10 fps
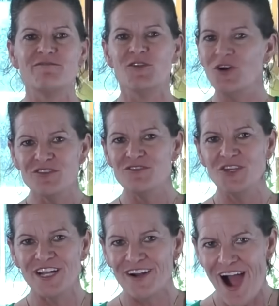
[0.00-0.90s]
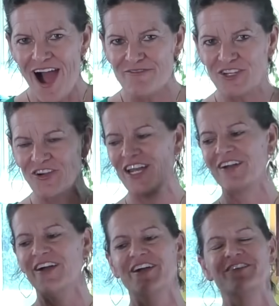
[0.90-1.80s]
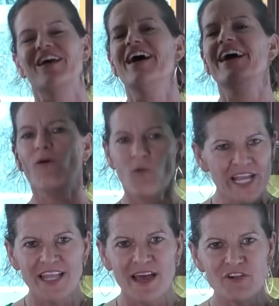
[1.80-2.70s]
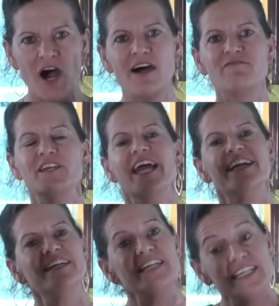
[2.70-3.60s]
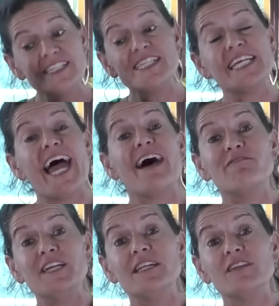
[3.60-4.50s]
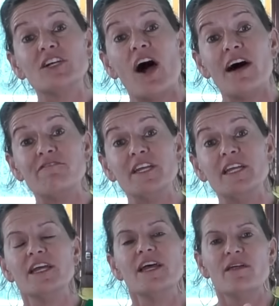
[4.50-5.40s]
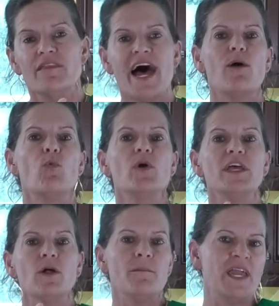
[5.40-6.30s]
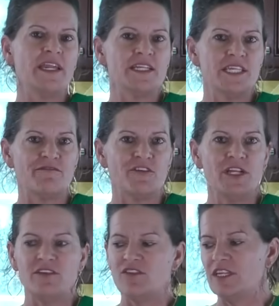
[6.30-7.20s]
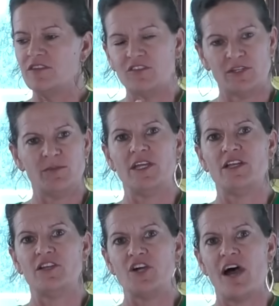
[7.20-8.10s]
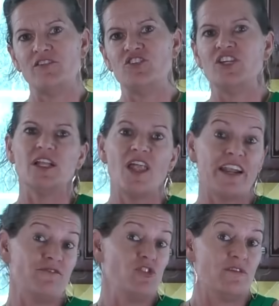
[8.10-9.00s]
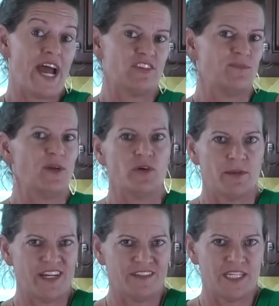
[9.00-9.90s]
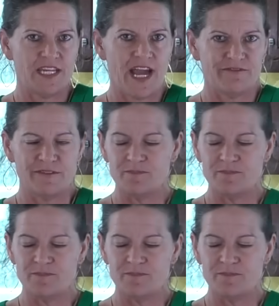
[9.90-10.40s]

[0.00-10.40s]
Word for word: For those of you that are coffee drinkers, we love coffee, and it is the caffeine in the coffee that will make a difference in stimulating autophagy. A lot of you have asked me, what about decaf?